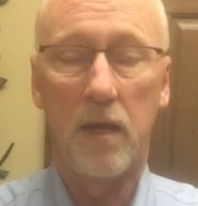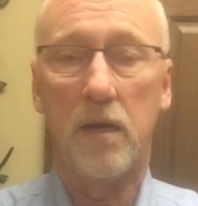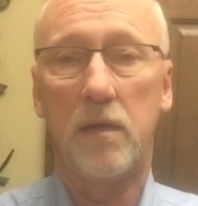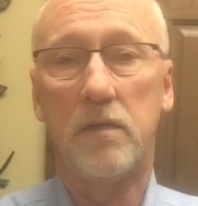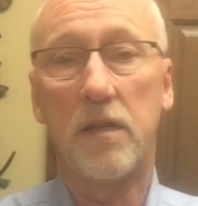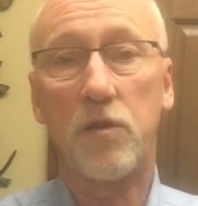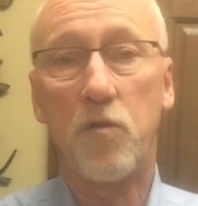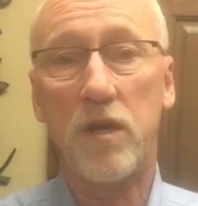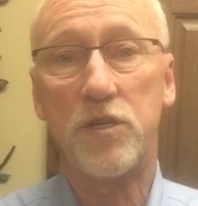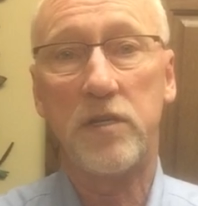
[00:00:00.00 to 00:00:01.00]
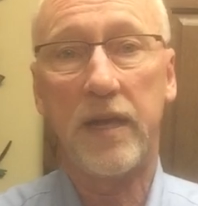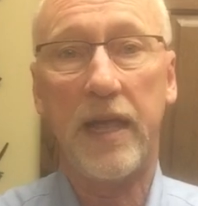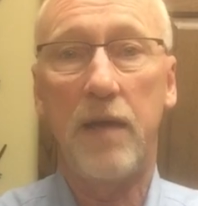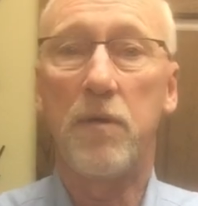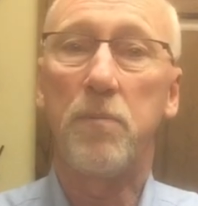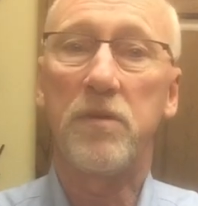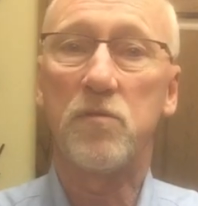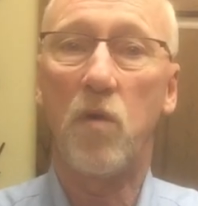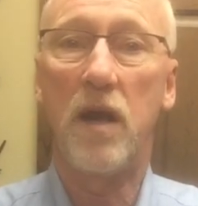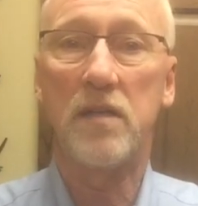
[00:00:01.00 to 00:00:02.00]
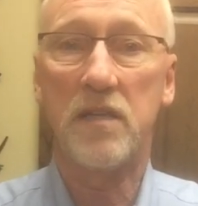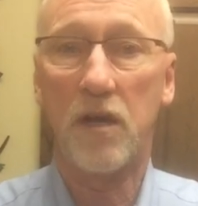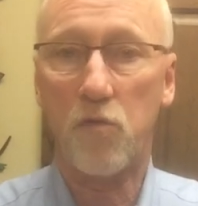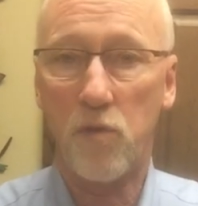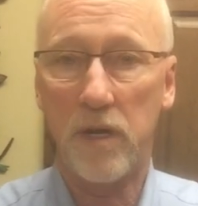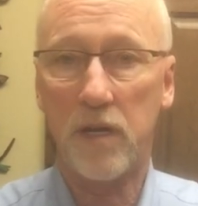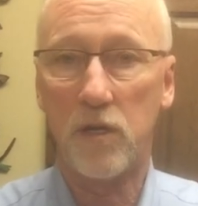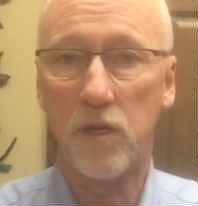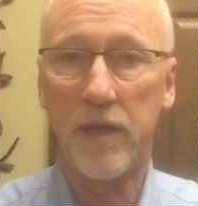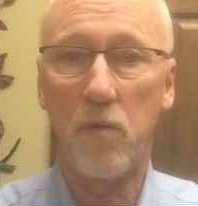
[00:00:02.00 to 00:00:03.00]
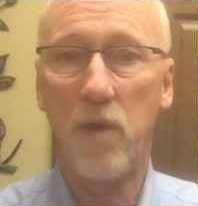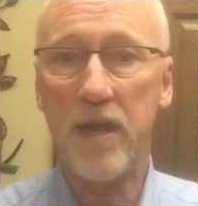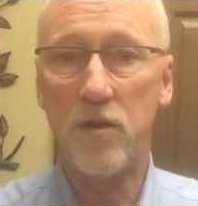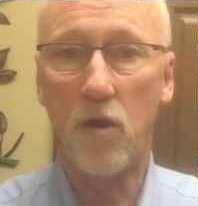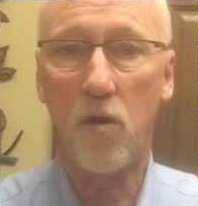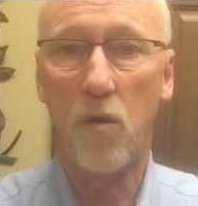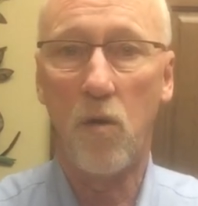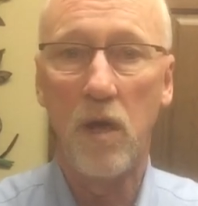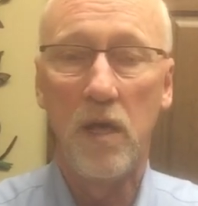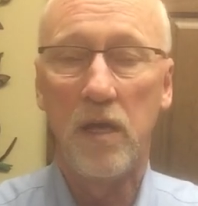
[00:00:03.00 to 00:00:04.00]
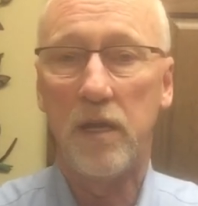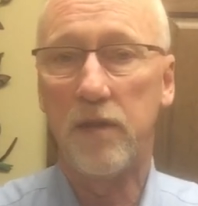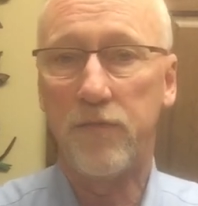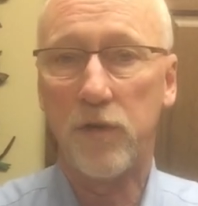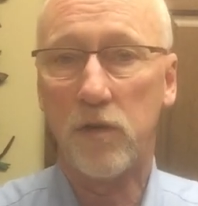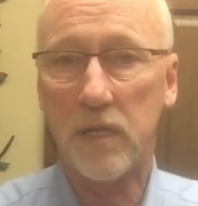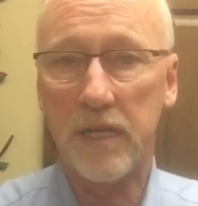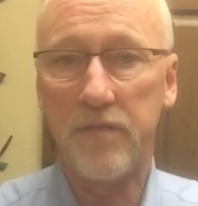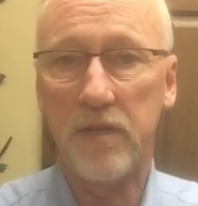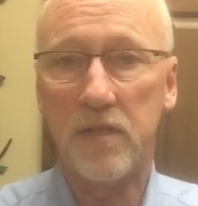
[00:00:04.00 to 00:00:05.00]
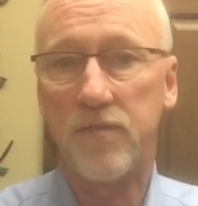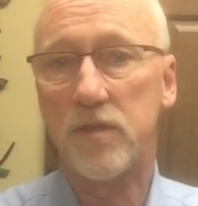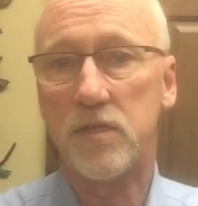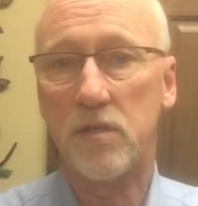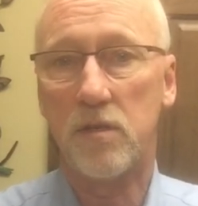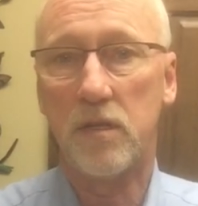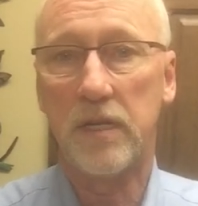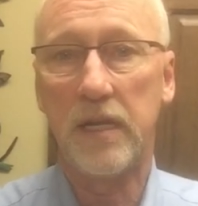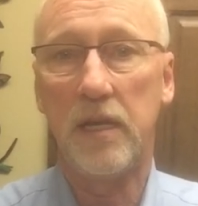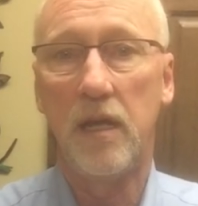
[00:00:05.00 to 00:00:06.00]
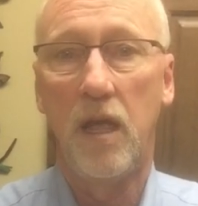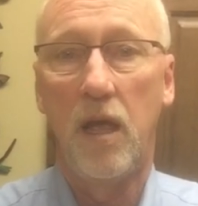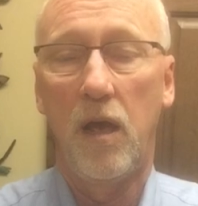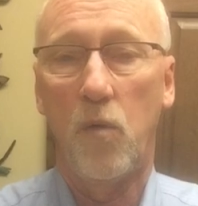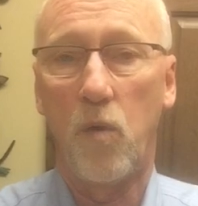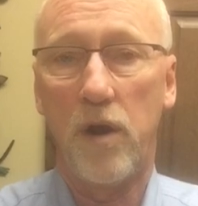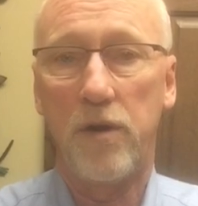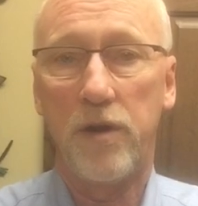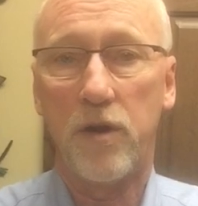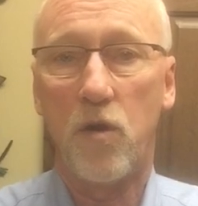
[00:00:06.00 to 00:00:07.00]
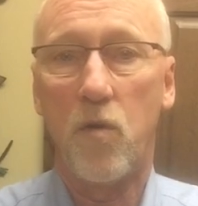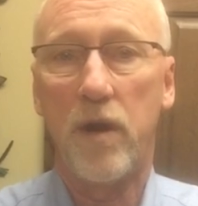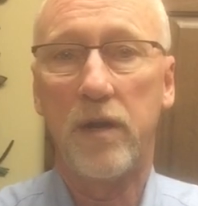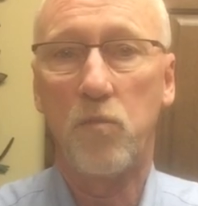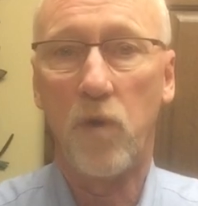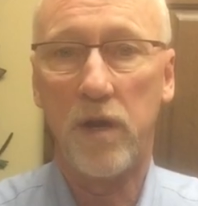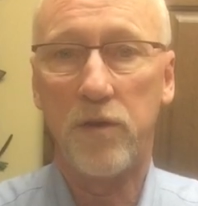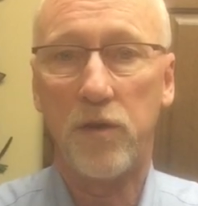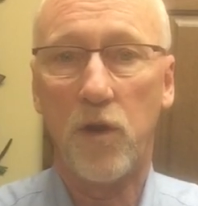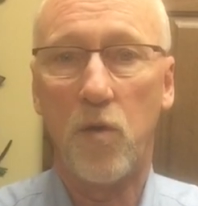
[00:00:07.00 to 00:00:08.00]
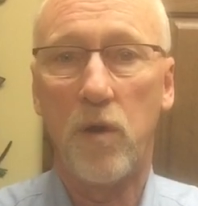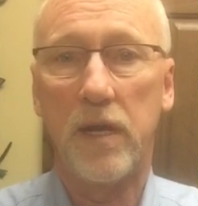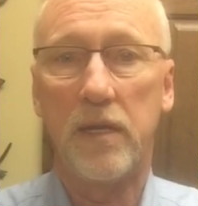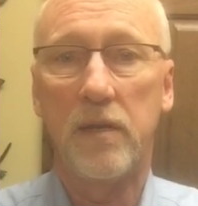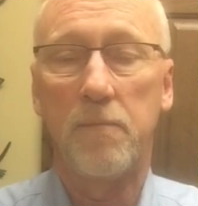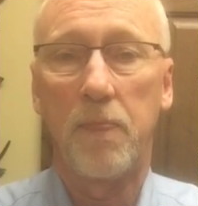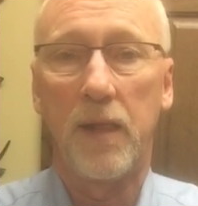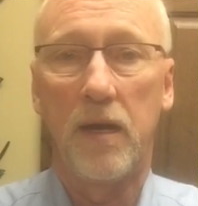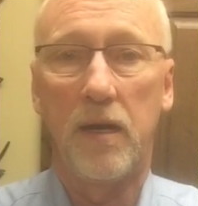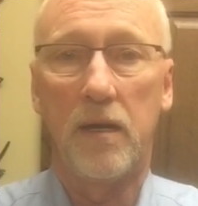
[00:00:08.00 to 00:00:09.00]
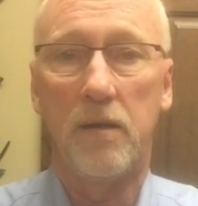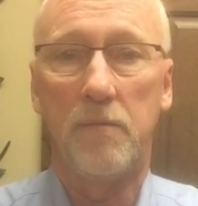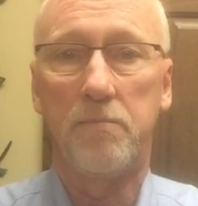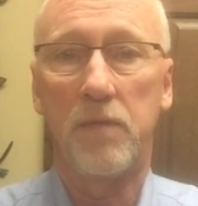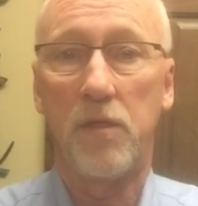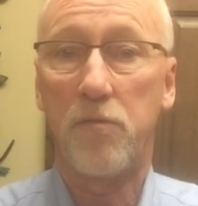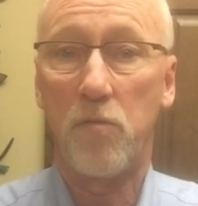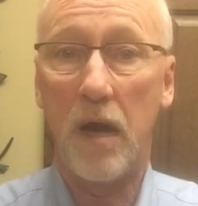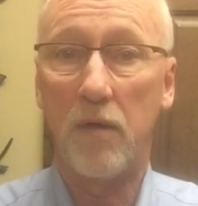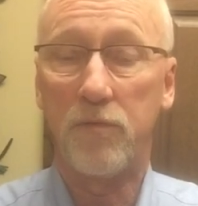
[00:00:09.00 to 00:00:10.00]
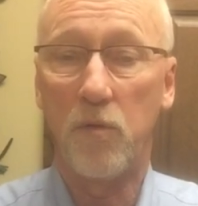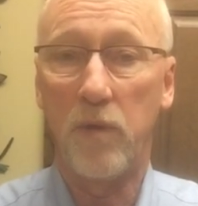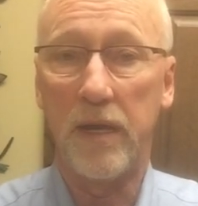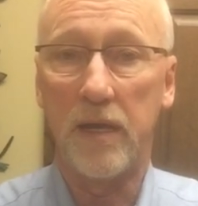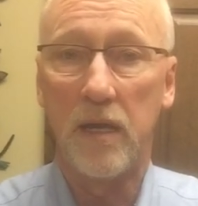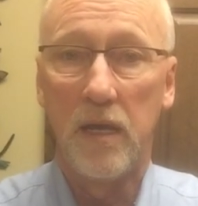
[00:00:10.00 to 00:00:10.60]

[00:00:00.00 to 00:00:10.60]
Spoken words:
Another question that came up is, why is it critical that we know if you're leaving the facility, where you're going, when you're going throughout the week?